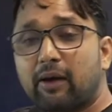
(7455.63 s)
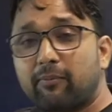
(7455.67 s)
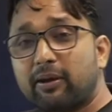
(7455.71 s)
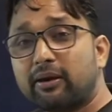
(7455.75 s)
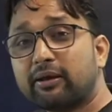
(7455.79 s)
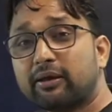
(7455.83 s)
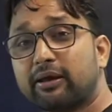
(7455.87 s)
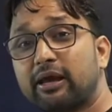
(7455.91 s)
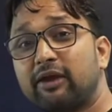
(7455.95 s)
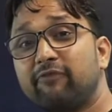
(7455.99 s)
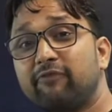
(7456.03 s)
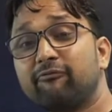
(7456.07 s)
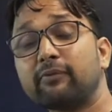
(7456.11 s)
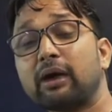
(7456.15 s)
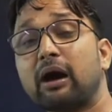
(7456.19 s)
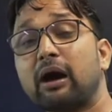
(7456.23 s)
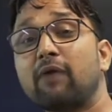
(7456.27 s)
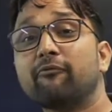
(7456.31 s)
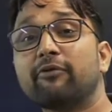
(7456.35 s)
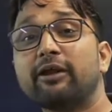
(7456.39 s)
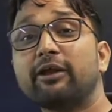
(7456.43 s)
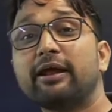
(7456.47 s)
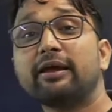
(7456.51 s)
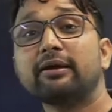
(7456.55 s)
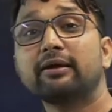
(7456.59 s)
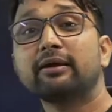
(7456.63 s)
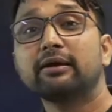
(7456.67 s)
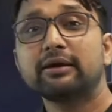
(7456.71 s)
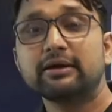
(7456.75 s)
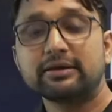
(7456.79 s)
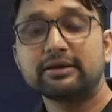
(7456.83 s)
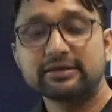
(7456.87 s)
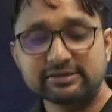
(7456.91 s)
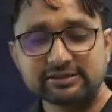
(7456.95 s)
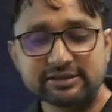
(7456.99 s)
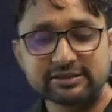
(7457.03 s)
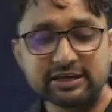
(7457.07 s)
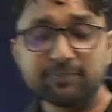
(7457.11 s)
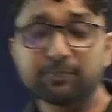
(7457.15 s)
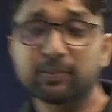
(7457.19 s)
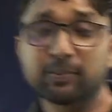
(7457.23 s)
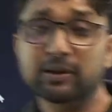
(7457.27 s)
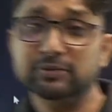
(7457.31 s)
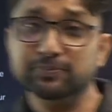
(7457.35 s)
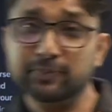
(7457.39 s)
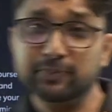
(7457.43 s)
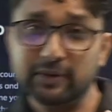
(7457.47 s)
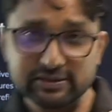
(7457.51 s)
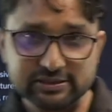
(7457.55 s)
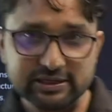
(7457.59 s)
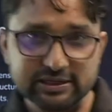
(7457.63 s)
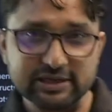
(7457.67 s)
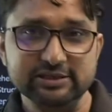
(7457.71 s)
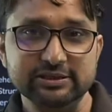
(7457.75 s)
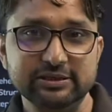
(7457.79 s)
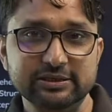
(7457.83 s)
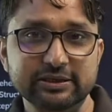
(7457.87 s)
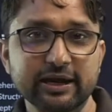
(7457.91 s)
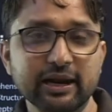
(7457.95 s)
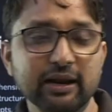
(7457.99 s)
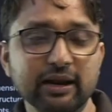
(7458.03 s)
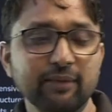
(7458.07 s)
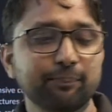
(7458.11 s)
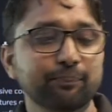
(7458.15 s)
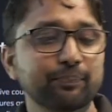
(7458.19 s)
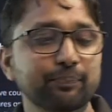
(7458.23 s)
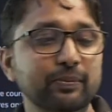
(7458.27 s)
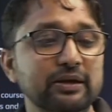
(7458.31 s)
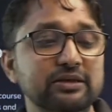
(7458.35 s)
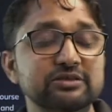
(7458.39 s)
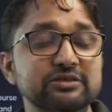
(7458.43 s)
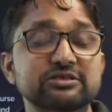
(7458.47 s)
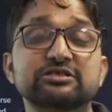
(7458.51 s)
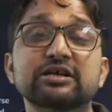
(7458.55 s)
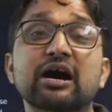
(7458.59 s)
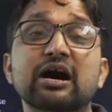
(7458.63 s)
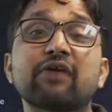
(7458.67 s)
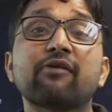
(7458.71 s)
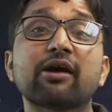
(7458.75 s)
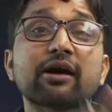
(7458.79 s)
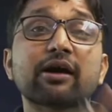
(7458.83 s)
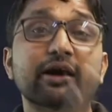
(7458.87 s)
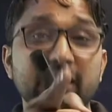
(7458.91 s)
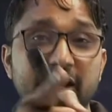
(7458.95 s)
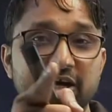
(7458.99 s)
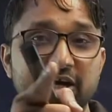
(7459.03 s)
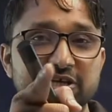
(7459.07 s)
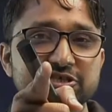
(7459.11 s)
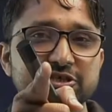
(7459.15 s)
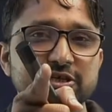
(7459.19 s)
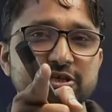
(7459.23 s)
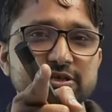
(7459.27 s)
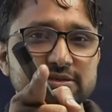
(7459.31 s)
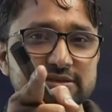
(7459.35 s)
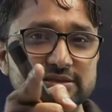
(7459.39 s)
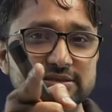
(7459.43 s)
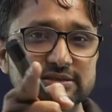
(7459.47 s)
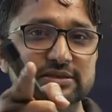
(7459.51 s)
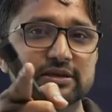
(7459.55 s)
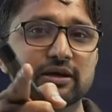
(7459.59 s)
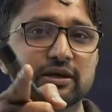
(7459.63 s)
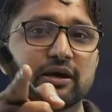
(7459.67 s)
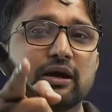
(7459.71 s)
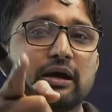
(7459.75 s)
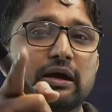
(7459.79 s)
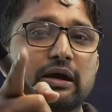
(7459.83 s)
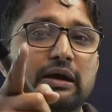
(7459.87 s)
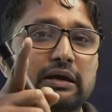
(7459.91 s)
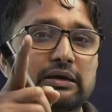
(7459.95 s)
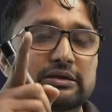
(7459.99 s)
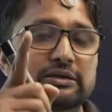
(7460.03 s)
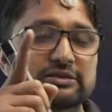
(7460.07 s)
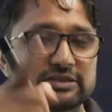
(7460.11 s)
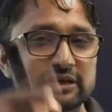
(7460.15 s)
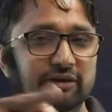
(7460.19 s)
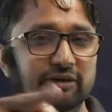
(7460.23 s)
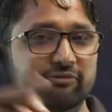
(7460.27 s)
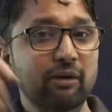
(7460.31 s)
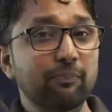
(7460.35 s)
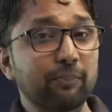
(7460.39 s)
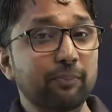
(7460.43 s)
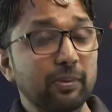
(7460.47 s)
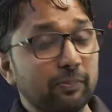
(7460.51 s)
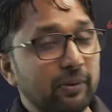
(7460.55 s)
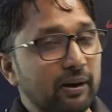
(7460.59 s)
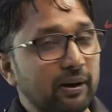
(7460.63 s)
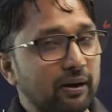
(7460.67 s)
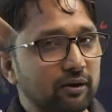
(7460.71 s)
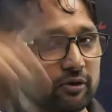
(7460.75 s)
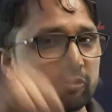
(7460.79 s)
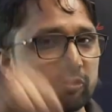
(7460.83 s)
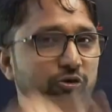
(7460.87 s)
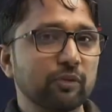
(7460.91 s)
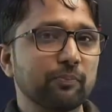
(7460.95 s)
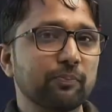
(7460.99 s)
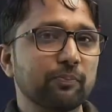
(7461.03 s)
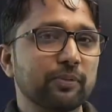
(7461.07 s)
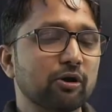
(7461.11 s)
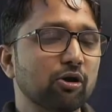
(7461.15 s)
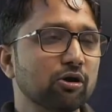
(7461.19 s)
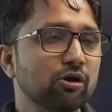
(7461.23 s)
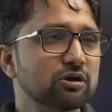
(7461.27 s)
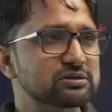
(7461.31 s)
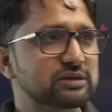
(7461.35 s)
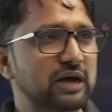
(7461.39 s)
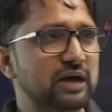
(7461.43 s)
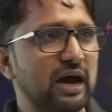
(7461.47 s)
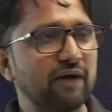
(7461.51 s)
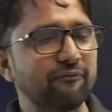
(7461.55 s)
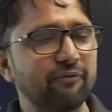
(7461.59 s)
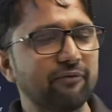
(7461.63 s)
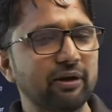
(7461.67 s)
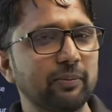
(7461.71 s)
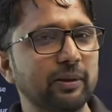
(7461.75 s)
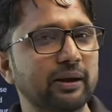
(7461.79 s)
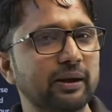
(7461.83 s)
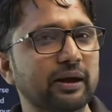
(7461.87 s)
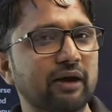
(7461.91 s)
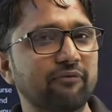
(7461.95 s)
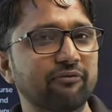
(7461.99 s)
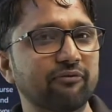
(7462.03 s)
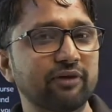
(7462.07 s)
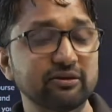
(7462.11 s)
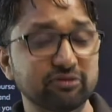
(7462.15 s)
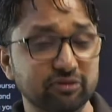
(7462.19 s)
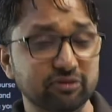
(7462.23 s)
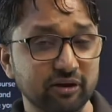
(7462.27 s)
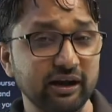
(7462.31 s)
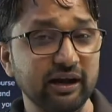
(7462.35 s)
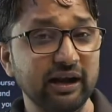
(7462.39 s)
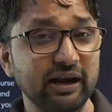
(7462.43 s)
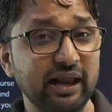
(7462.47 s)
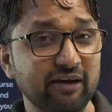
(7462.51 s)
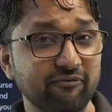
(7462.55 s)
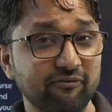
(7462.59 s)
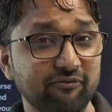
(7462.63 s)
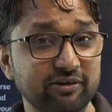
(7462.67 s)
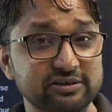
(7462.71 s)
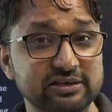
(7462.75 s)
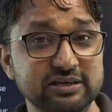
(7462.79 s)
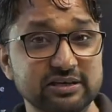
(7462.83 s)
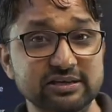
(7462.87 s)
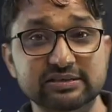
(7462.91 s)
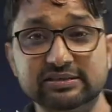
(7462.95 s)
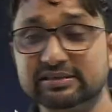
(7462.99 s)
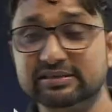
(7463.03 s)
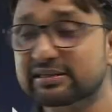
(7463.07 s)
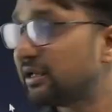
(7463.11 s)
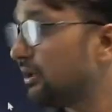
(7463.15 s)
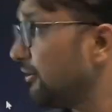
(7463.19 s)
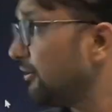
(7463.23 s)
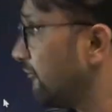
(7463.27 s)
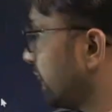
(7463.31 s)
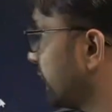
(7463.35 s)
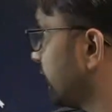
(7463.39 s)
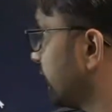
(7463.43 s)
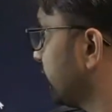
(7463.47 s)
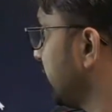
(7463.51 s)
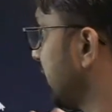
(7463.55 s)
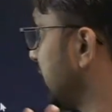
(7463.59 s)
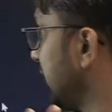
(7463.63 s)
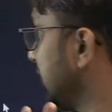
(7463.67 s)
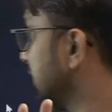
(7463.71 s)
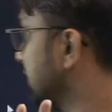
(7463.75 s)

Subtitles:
keep covering C++ STL, Java collections, Java people, because I will be covering three languages in